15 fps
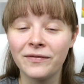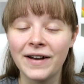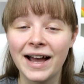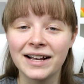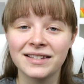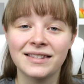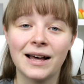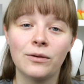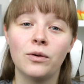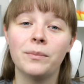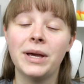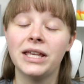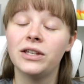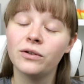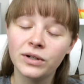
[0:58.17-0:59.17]
facts that will
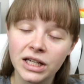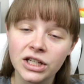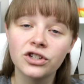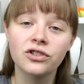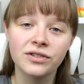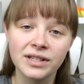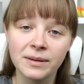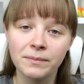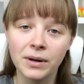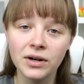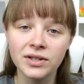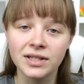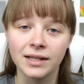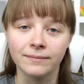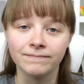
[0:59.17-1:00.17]
make you an interesting
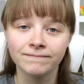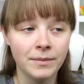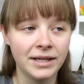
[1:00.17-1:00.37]
person.